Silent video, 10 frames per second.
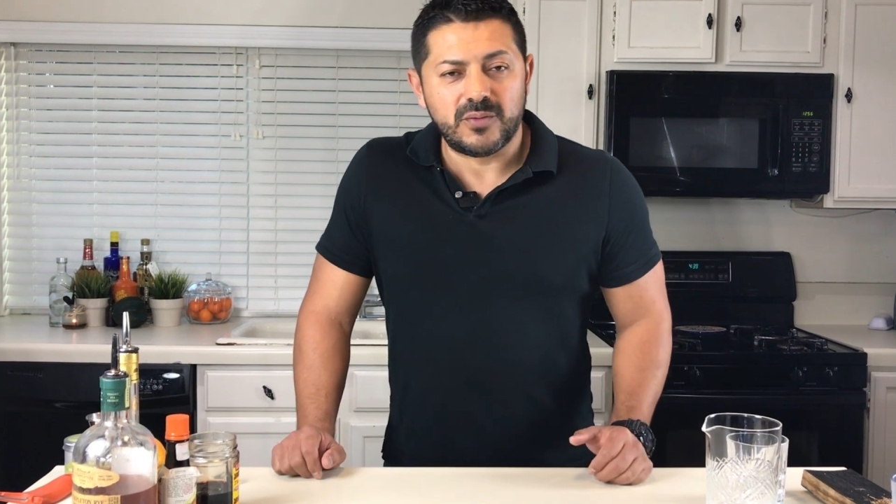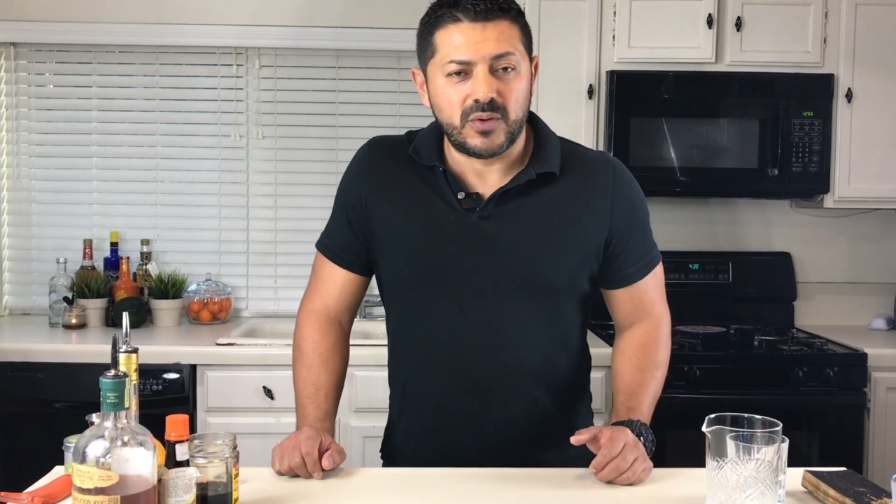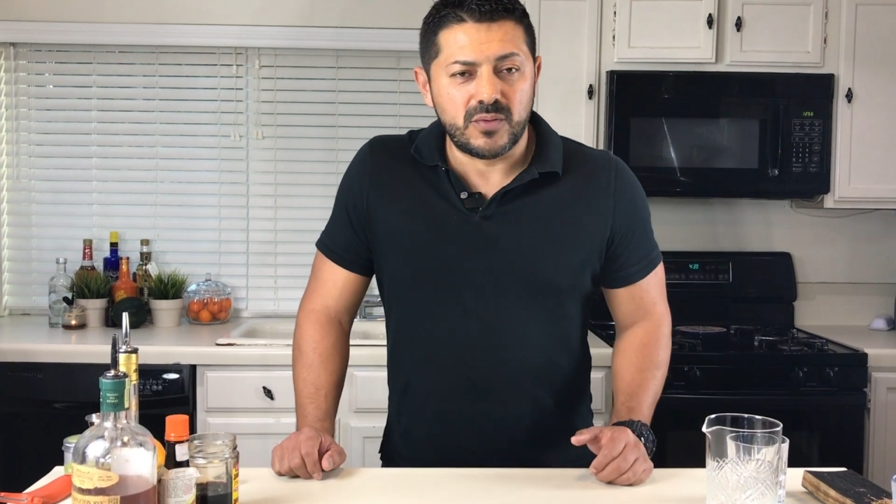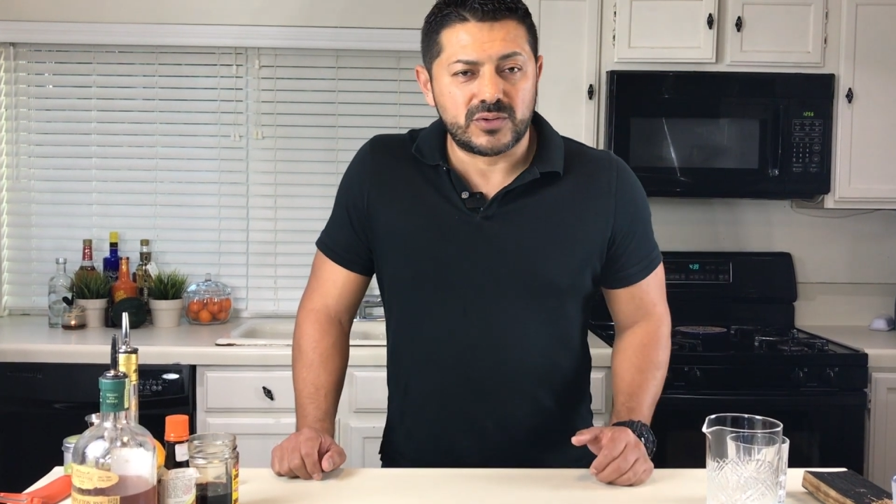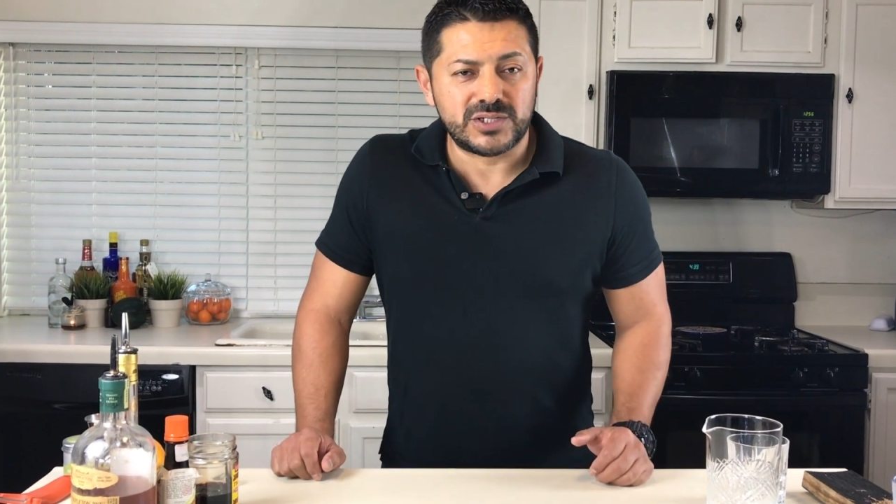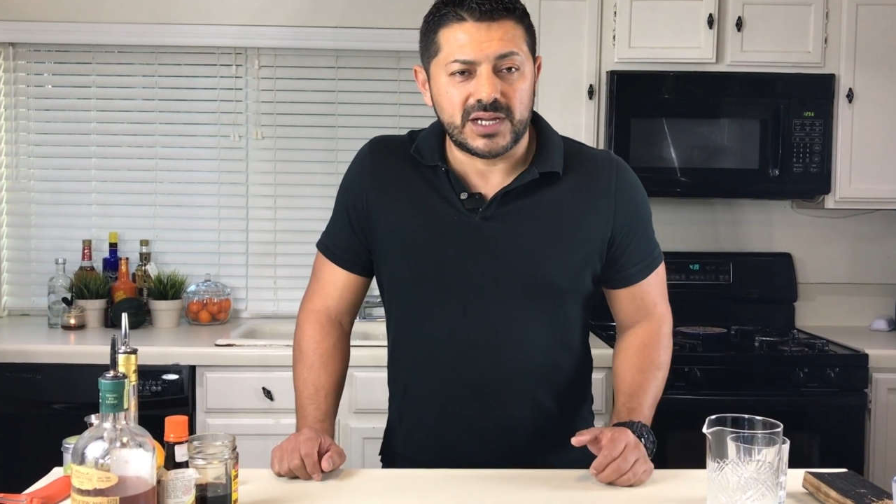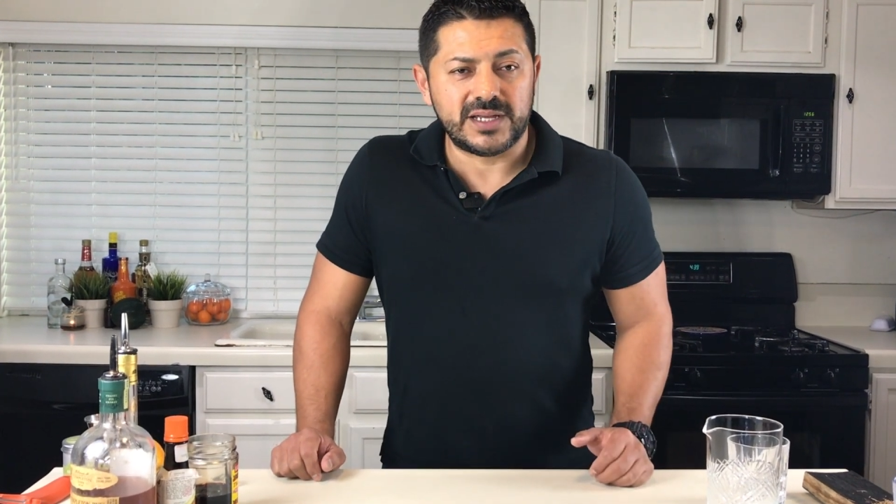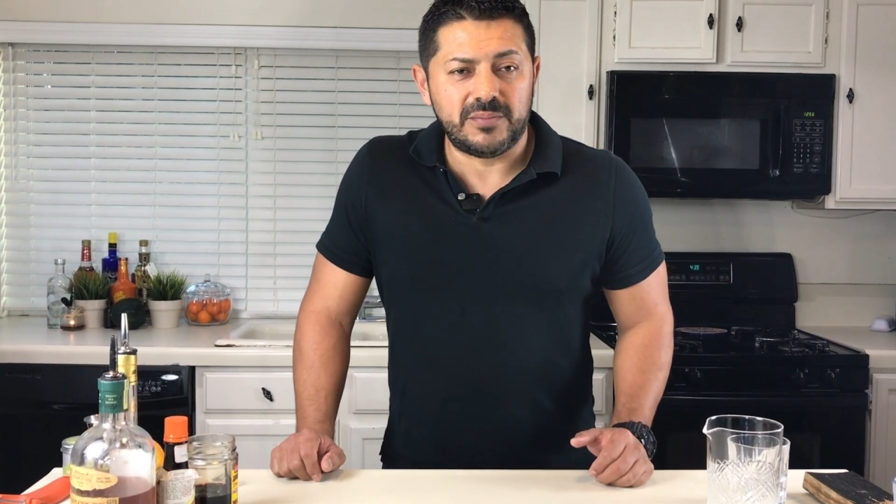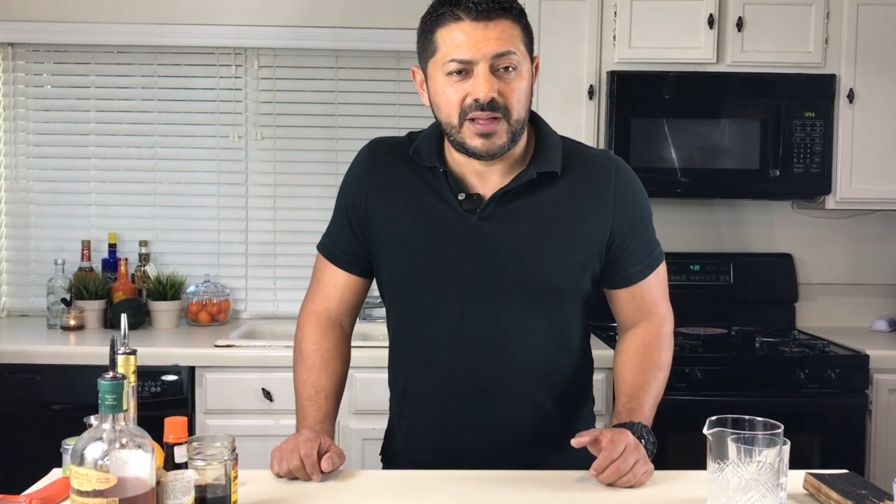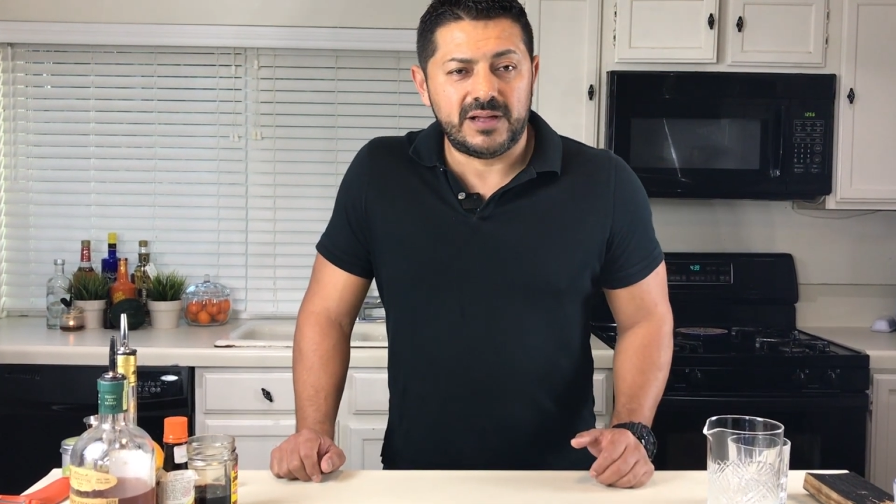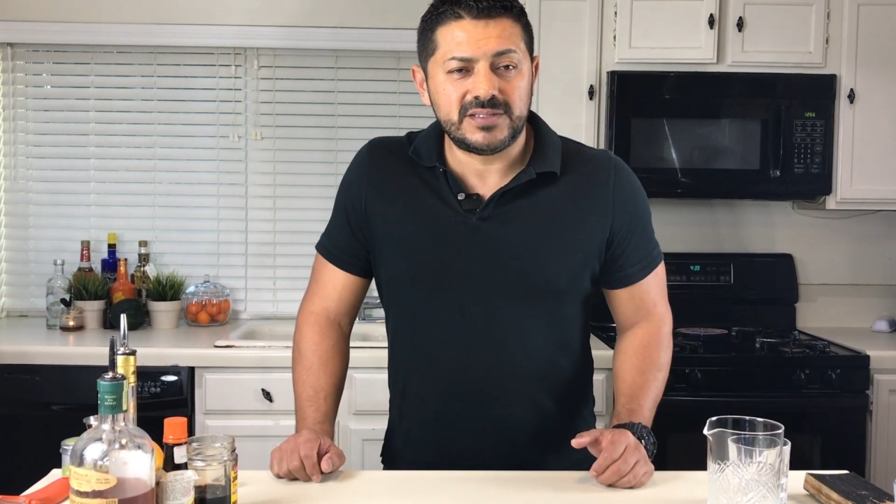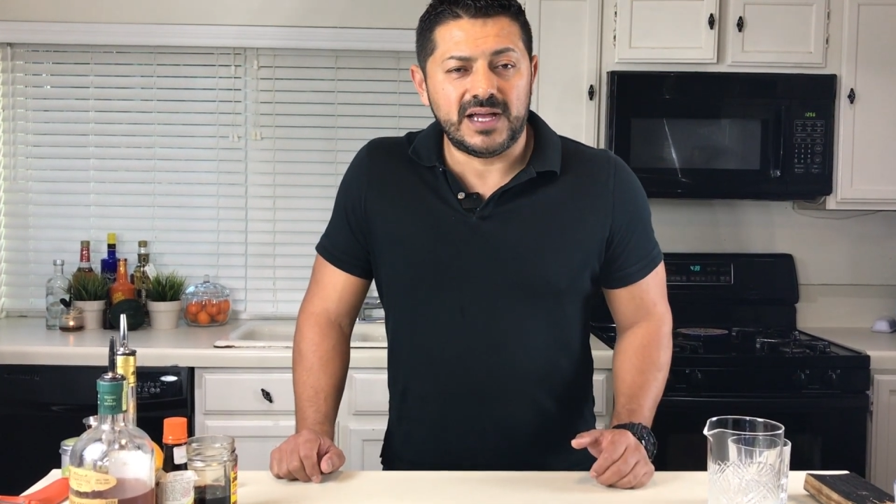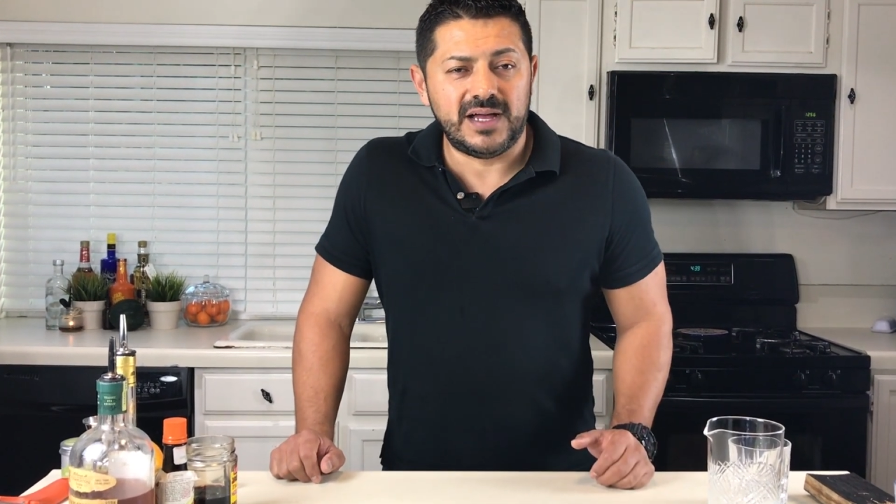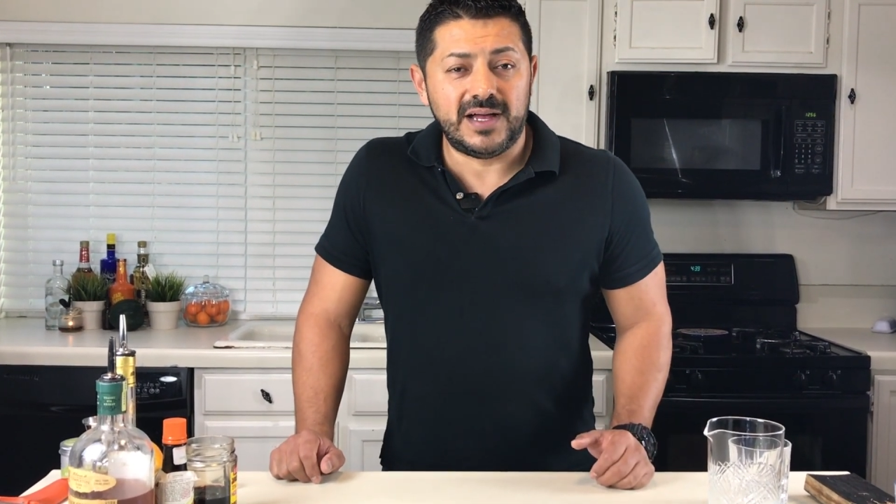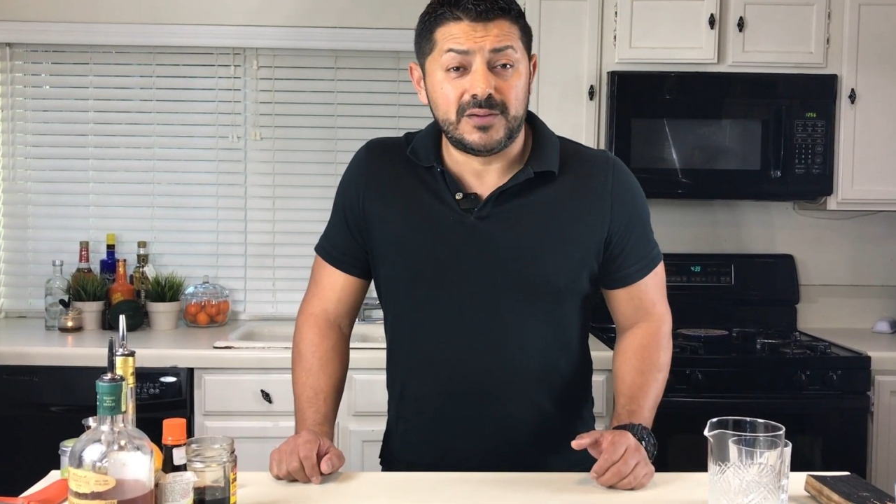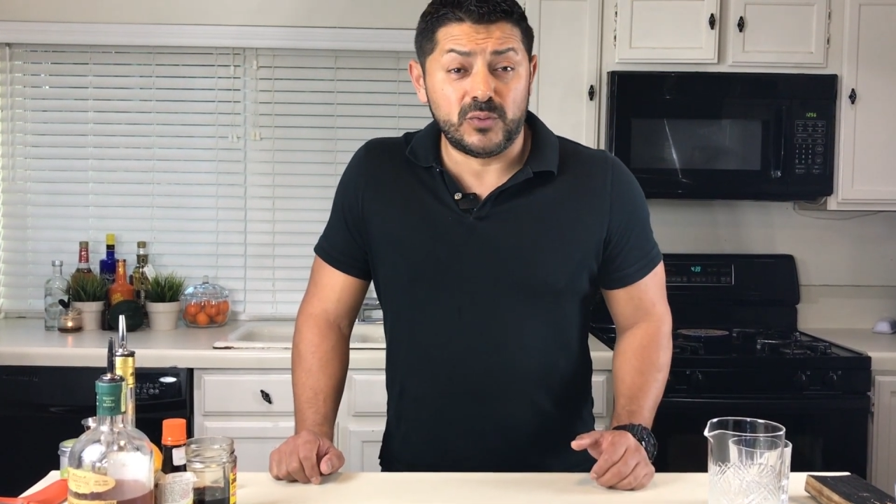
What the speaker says: we were talking about,